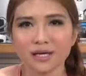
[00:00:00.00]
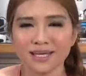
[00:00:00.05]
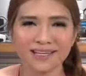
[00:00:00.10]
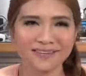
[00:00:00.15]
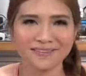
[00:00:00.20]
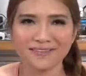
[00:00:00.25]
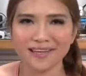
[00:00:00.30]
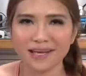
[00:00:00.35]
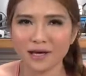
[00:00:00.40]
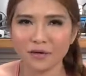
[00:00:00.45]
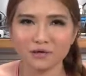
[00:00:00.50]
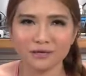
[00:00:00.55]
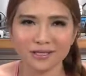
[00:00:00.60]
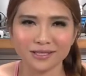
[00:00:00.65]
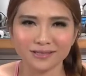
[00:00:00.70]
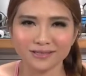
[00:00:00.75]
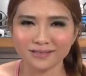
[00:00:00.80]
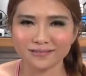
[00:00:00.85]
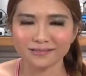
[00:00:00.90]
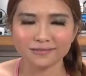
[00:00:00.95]
Intel
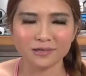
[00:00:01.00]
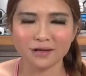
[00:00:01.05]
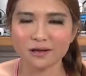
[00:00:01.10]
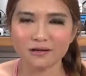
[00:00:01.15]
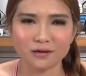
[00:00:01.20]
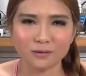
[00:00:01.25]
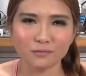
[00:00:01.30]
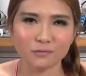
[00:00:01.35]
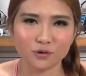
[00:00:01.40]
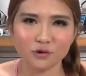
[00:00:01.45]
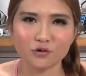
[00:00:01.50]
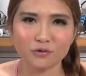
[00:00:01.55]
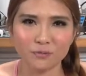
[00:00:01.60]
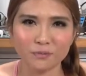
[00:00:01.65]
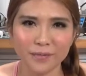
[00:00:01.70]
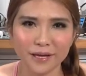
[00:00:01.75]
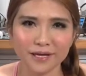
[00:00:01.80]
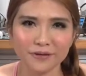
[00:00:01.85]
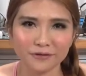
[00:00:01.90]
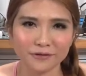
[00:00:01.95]
is not a pro
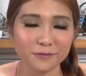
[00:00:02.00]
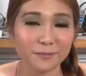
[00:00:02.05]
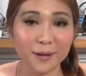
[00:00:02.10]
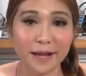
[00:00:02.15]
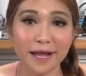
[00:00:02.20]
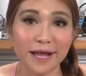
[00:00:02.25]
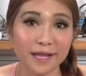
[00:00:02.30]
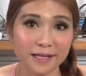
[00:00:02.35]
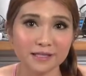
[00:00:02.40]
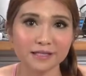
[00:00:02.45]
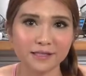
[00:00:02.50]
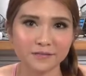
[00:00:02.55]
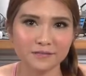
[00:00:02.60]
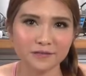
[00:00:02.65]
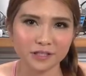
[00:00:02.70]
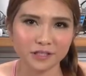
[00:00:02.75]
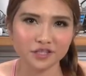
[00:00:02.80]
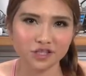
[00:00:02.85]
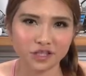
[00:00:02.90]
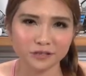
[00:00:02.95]
maker by any
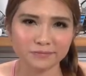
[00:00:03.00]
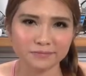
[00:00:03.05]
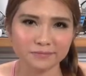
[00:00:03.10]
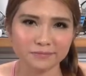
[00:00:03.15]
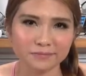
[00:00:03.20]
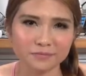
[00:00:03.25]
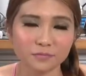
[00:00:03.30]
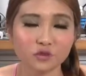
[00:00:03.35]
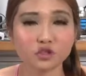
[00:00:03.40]
definition.